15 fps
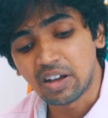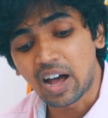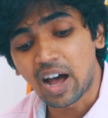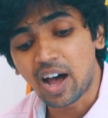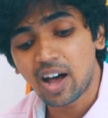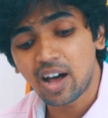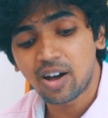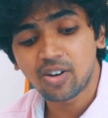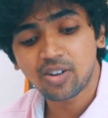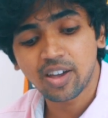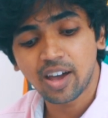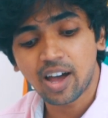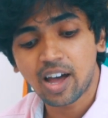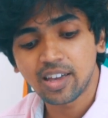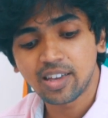
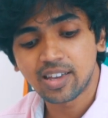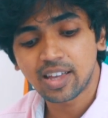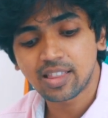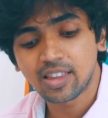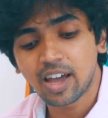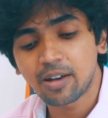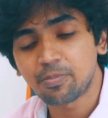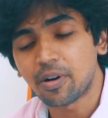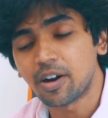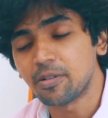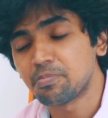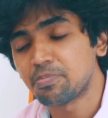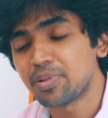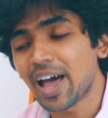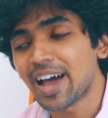Okay, I get that
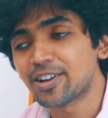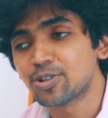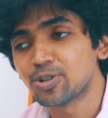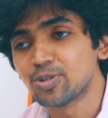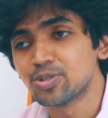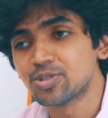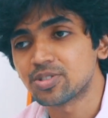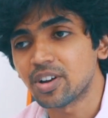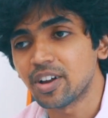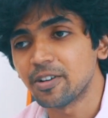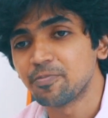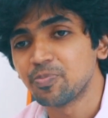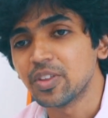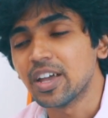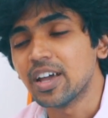part. Plateaus,
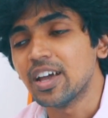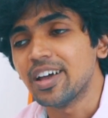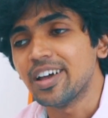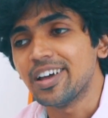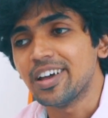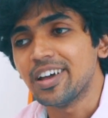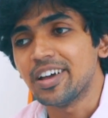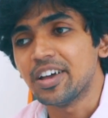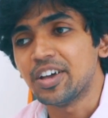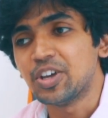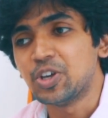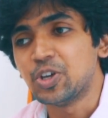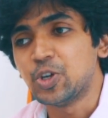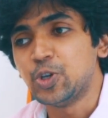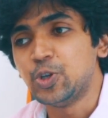right?
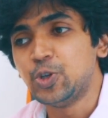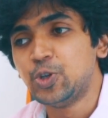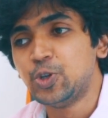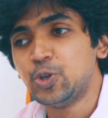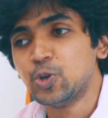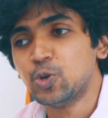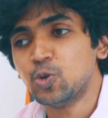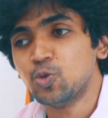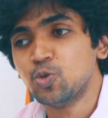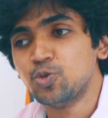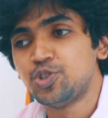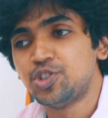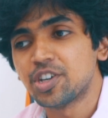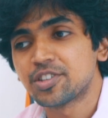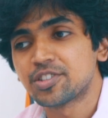
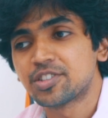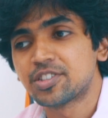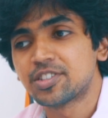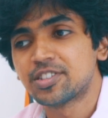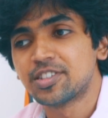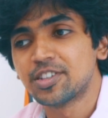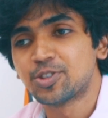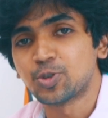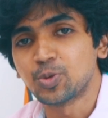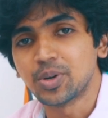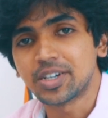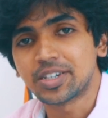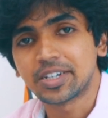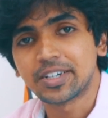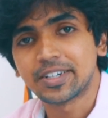You just sit through
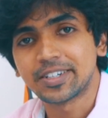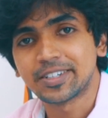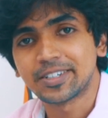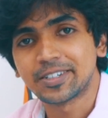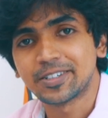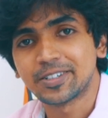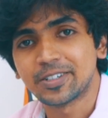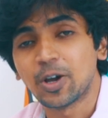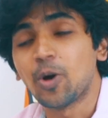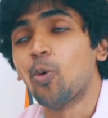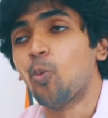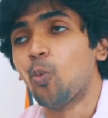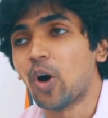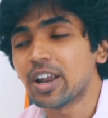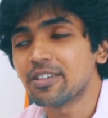it.
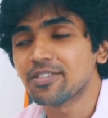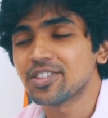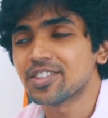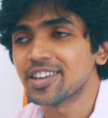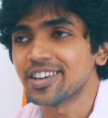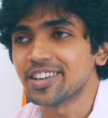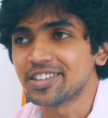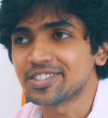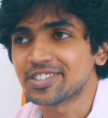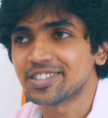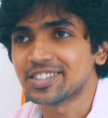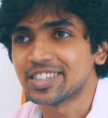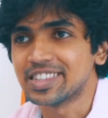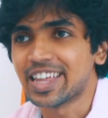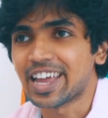One of the
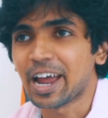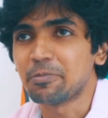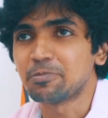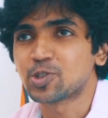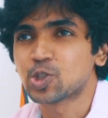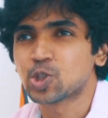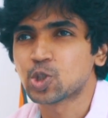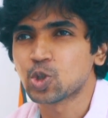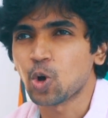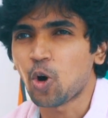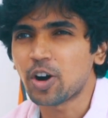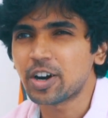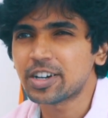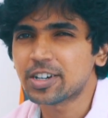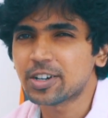things that I'm
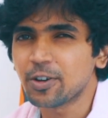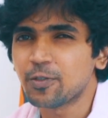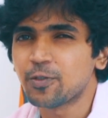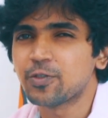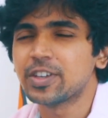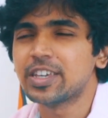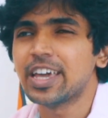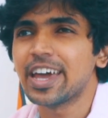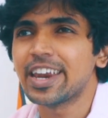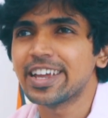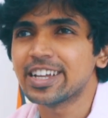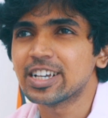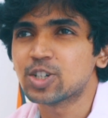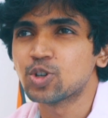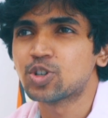sort of
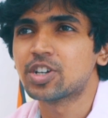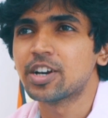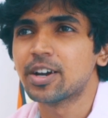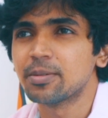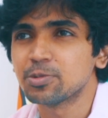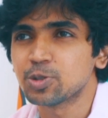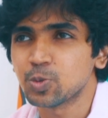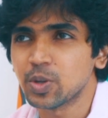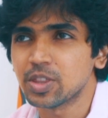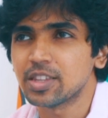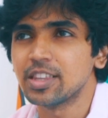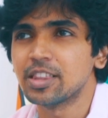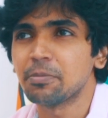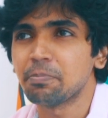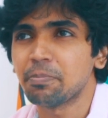getting to terms with
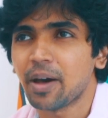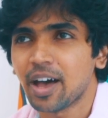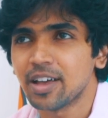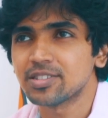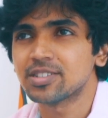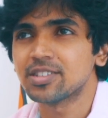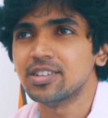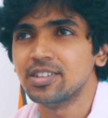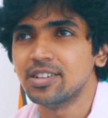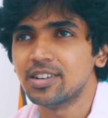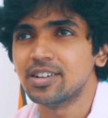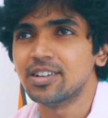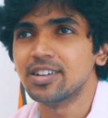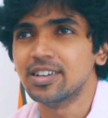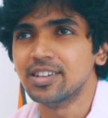in the past
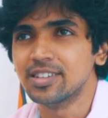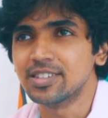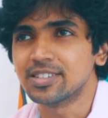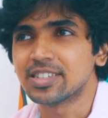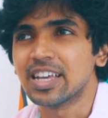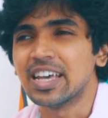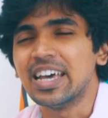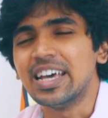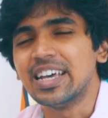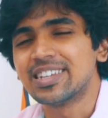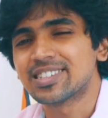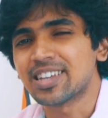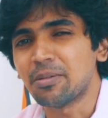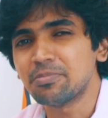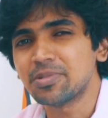year is
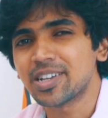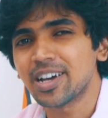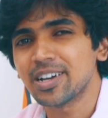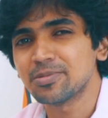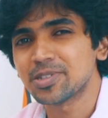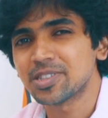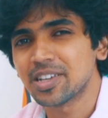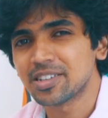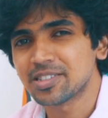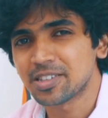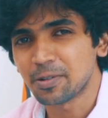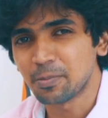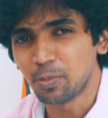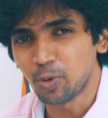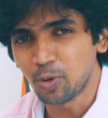sometimes things
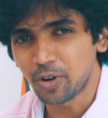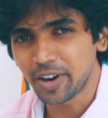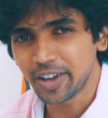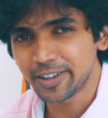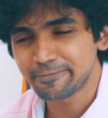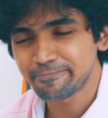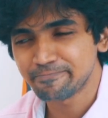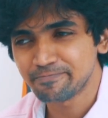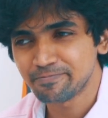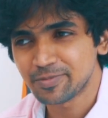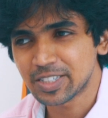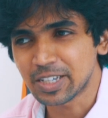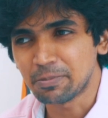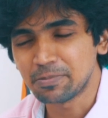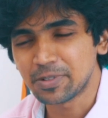are boring.
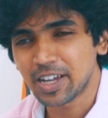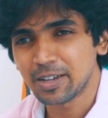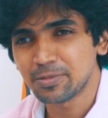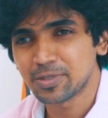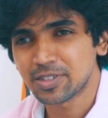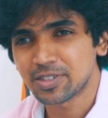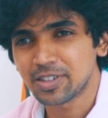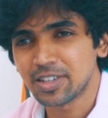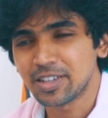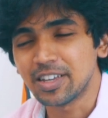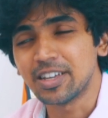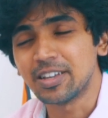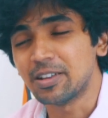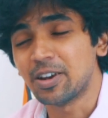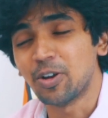Sometimes
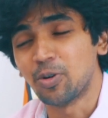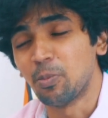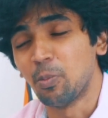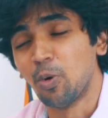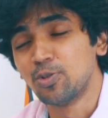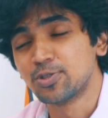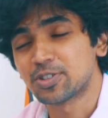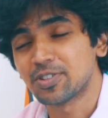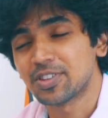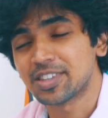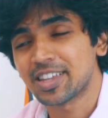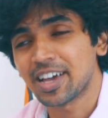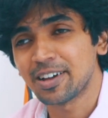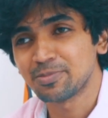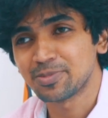most of the
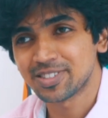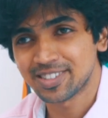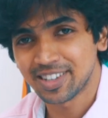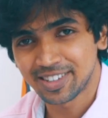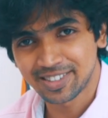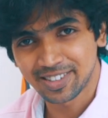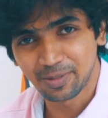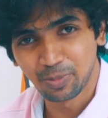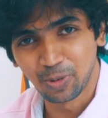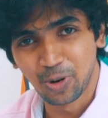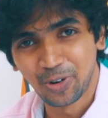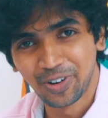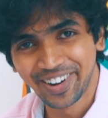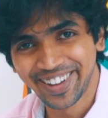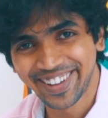times things are
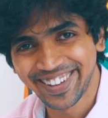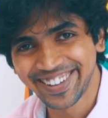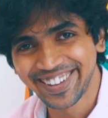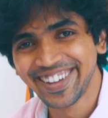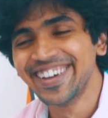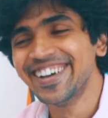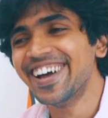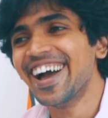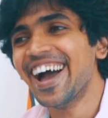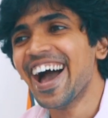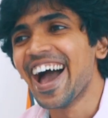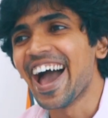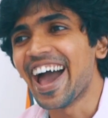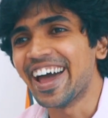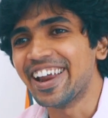boring.
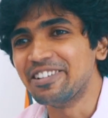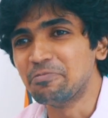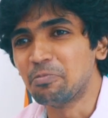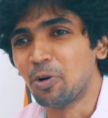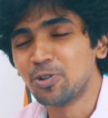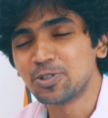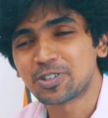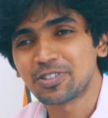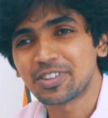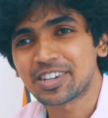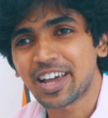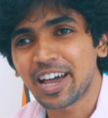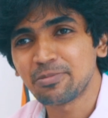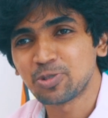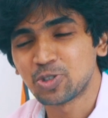And most of the
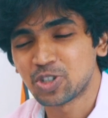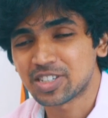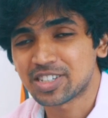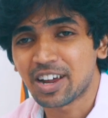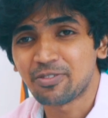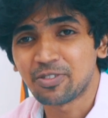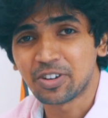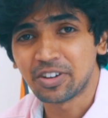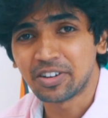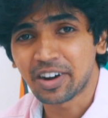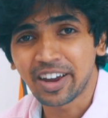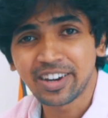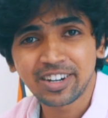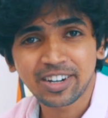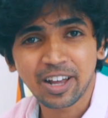times you just have to
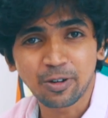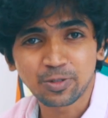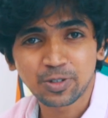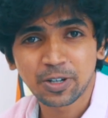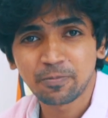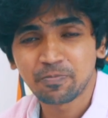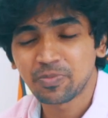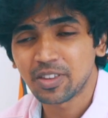grind it out.